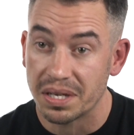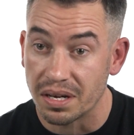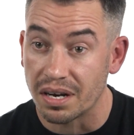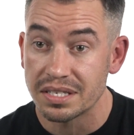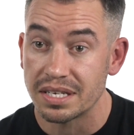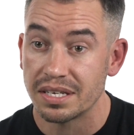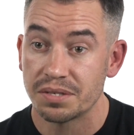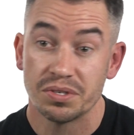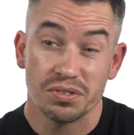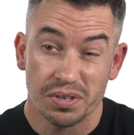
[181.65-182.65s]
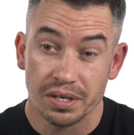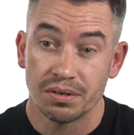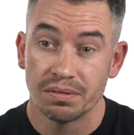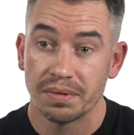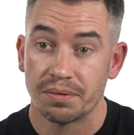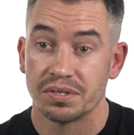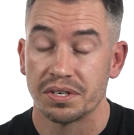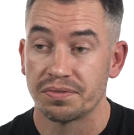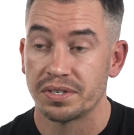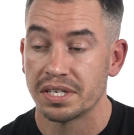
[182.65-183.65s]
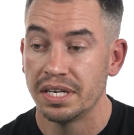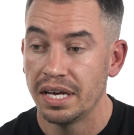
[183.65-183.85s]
artists, which is really cool. That was nice for us.